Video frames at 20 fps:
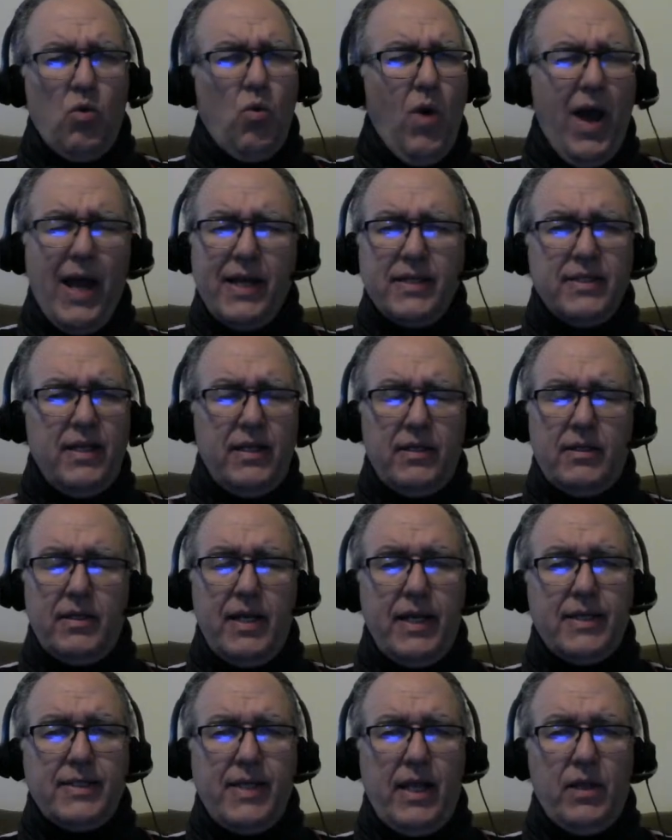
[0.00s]
So why is
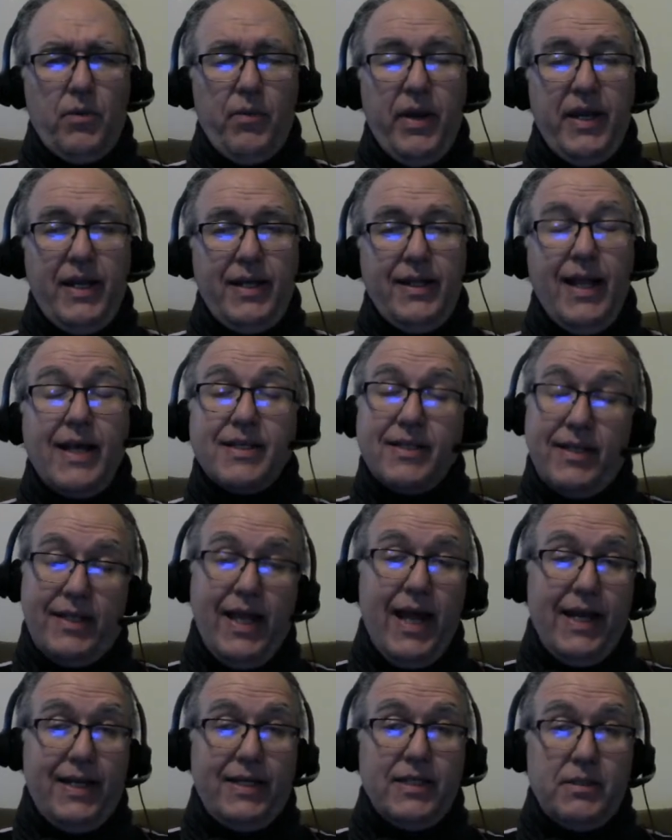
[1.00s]
it accelerating
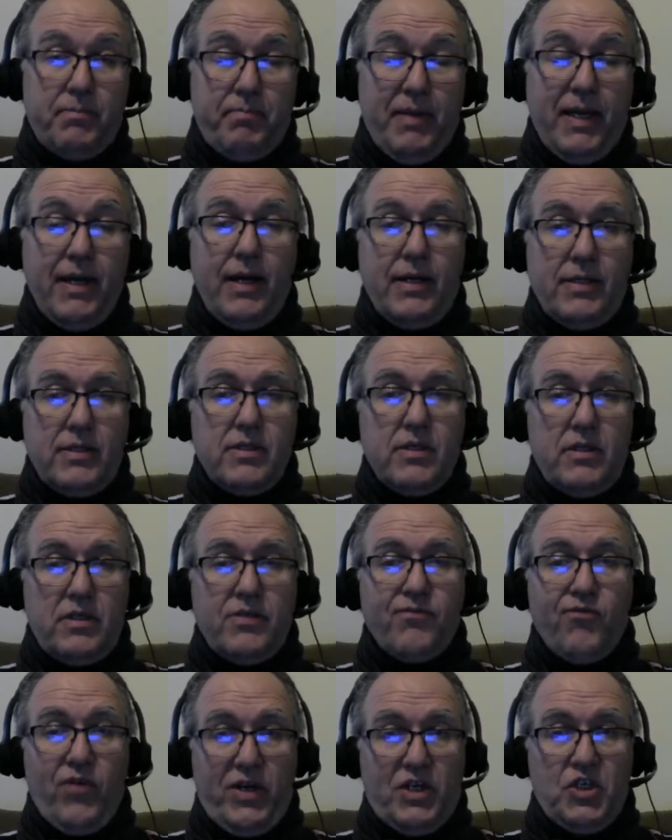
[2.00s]
less? And that is because
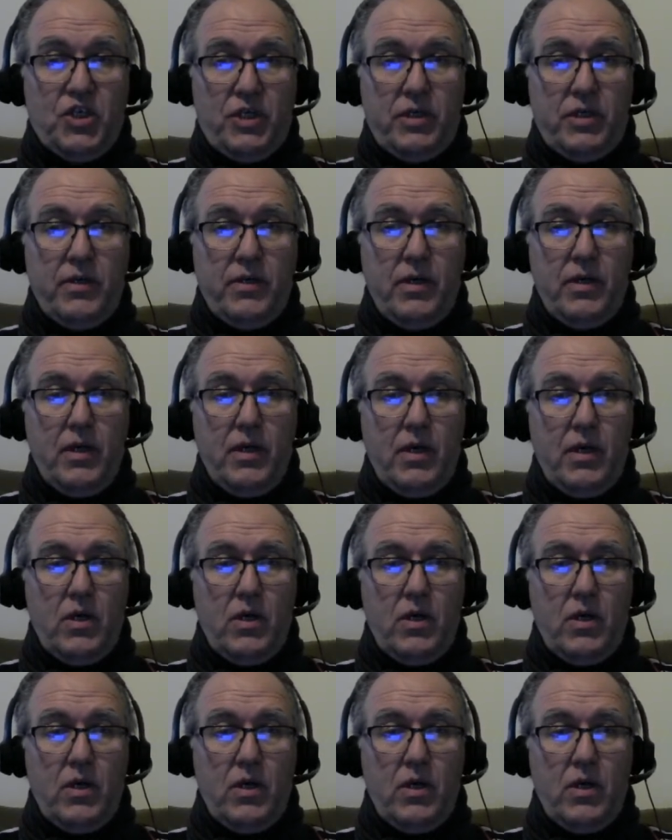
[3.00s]
there's friction.